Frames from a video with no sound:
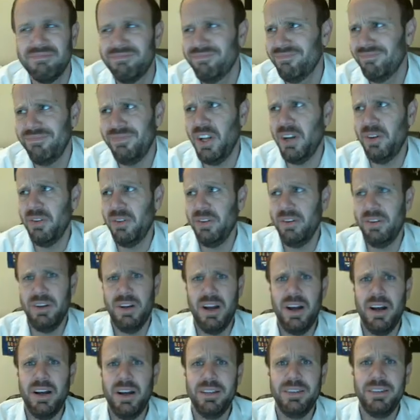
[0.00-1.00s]
No, they're
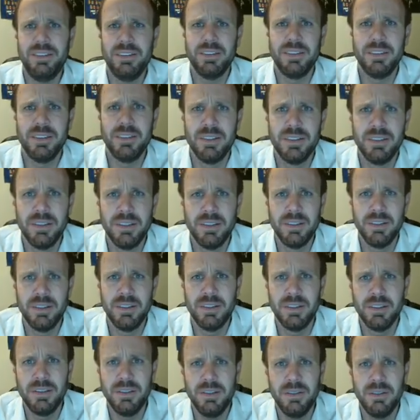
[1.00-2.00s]
not.
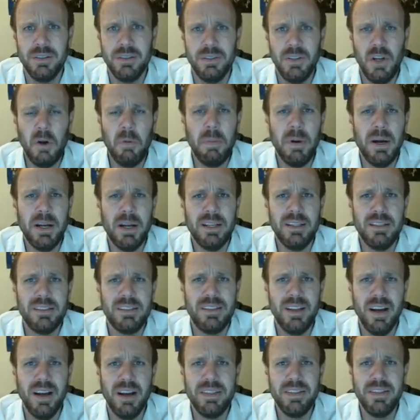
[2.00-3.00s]
Nobody's
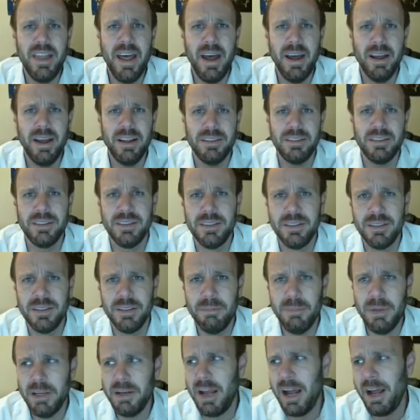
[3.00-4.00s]
done that. I
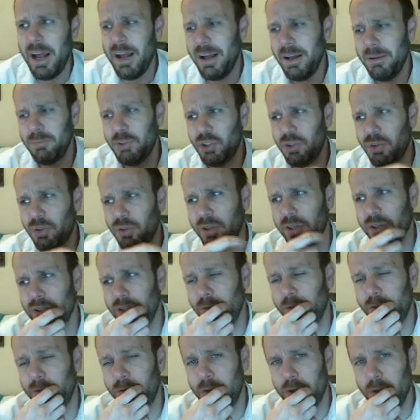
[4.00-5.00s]
mean, I'm sure there's
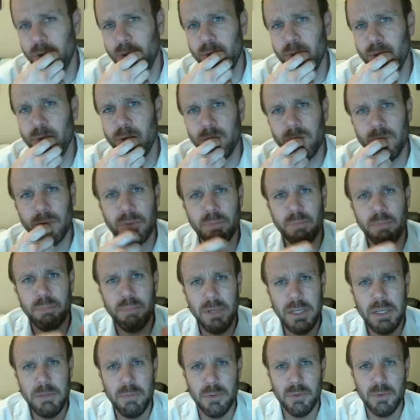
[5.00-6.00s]
a few
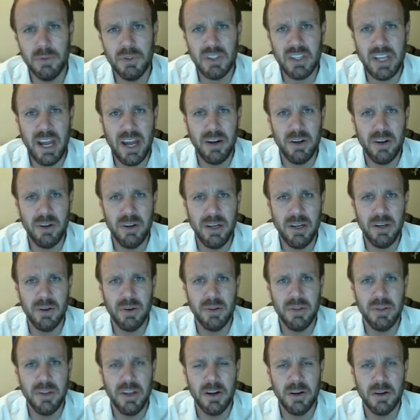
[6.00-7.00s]
people scattered here
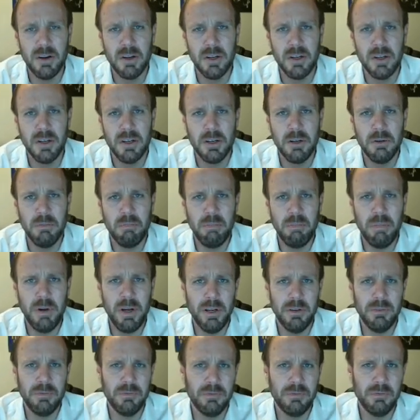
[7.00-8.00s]
and there,
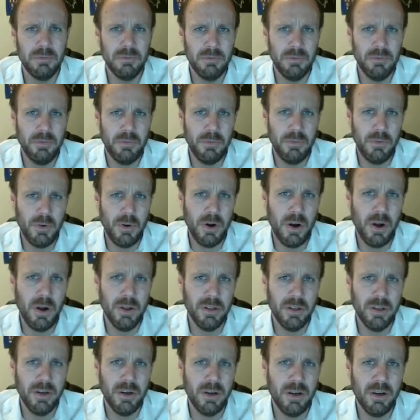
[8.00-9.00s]
but for all
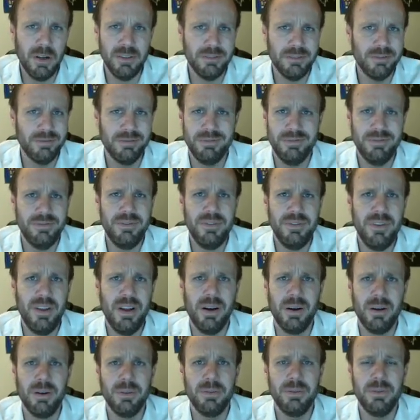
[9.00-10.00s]
in all,
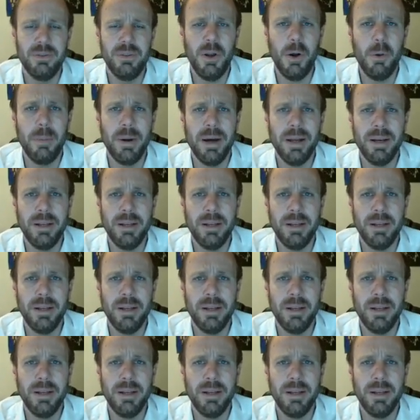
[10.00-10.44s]
no, nobody.